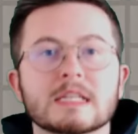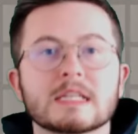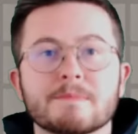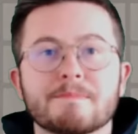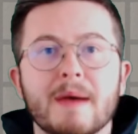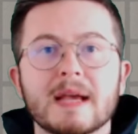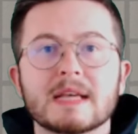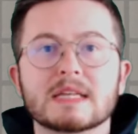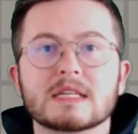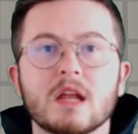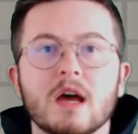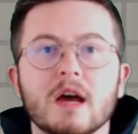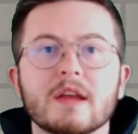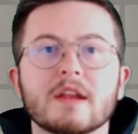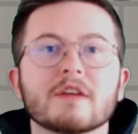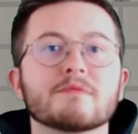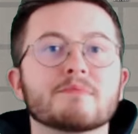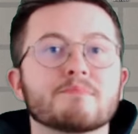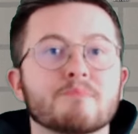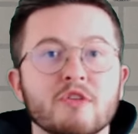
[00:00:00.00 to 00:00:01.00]
a
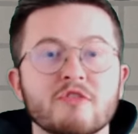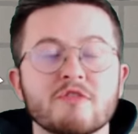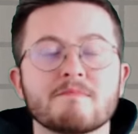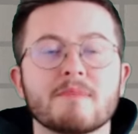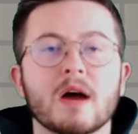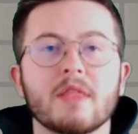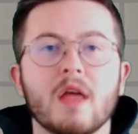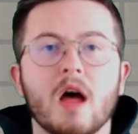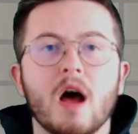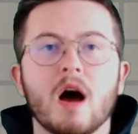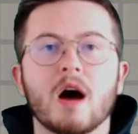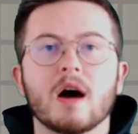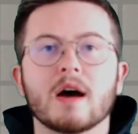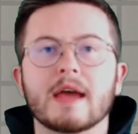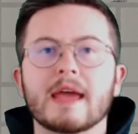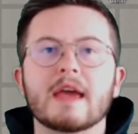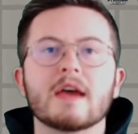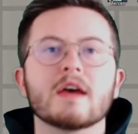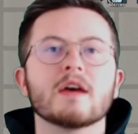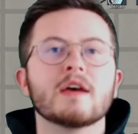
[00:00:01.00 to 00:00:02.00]
baseliner, proven by the heart
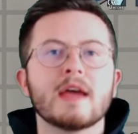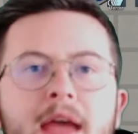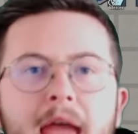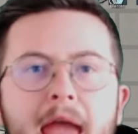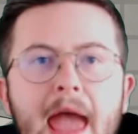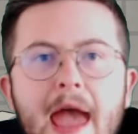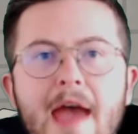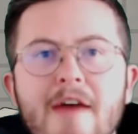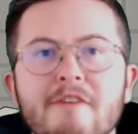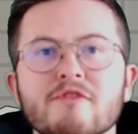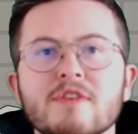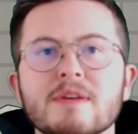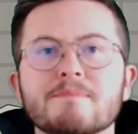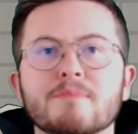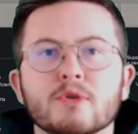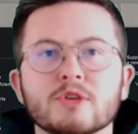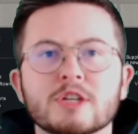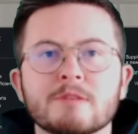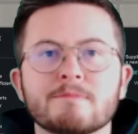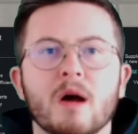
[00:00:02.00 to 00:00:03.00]
here, every
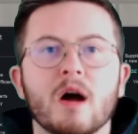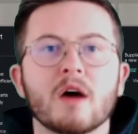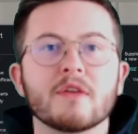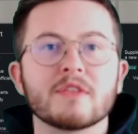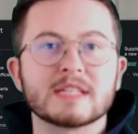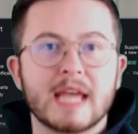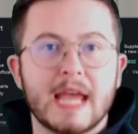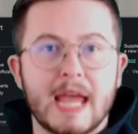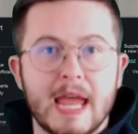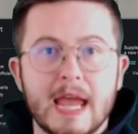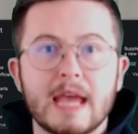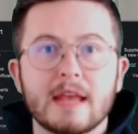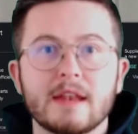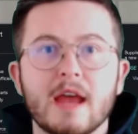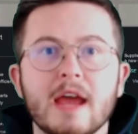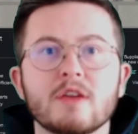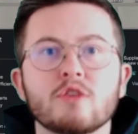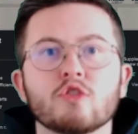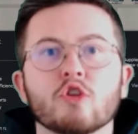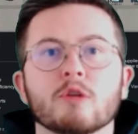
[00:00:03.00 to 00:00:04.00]
body part that's in
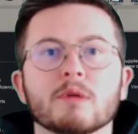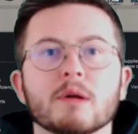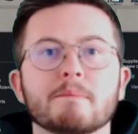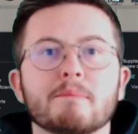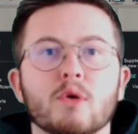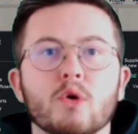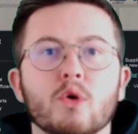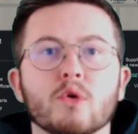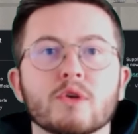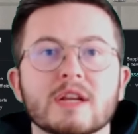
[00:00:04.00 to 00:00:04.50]
a normal pawn